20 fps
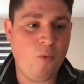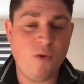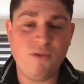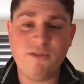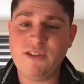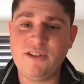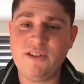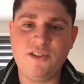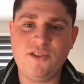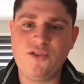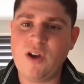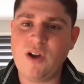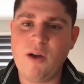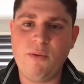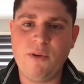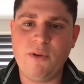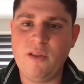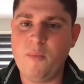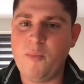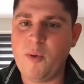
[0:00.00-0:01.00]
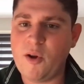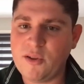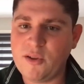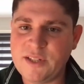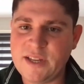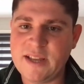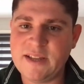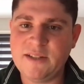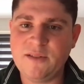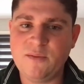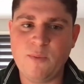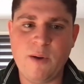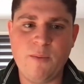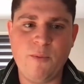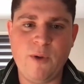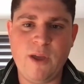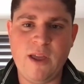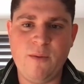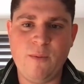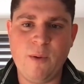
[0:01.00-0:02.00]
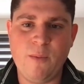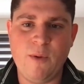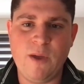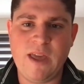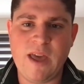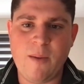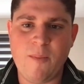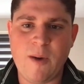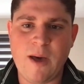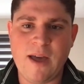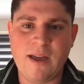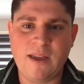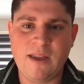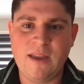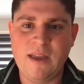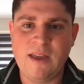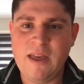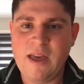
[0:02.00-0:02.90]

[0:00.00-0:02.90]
wanted to try one of the boxes when we, when we get back